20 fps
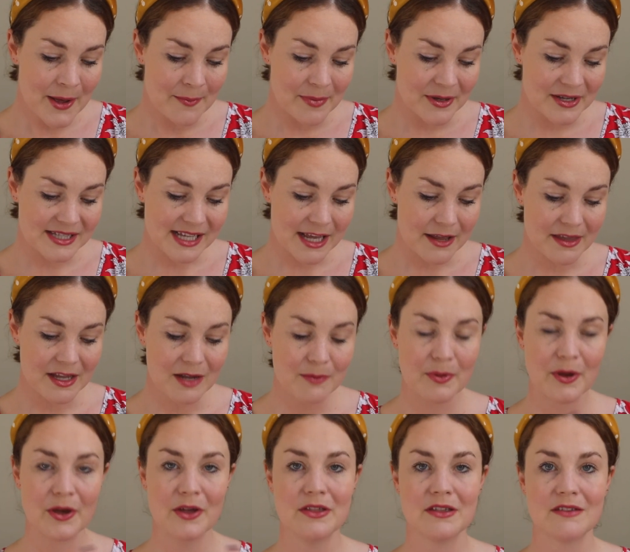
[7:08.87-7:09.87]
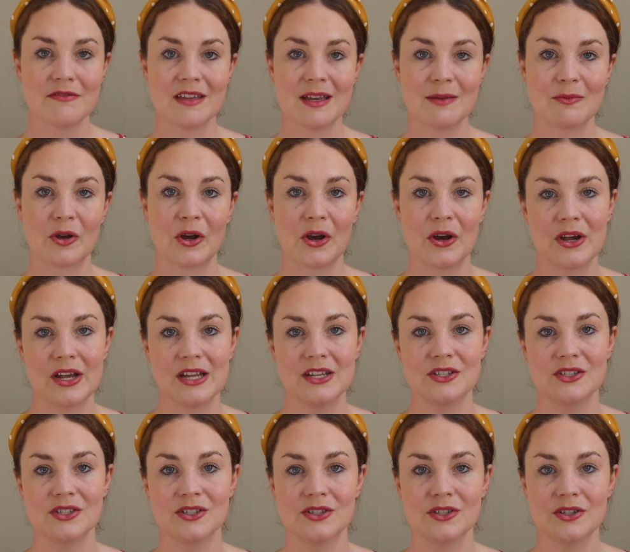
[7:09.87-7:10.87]
because I think both of them go
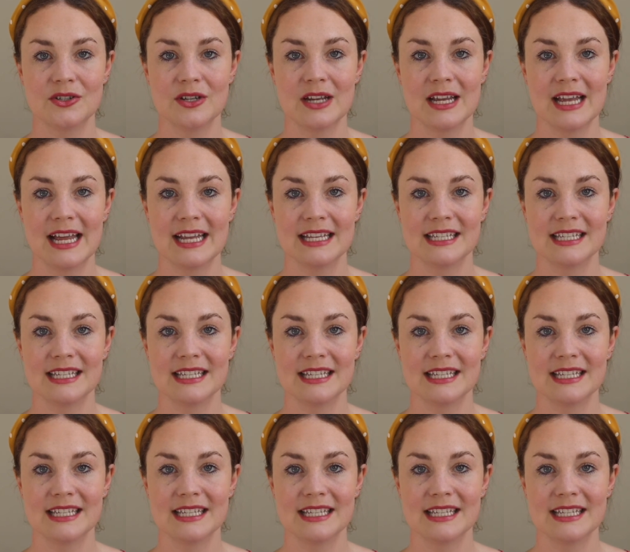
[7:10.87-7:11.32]
into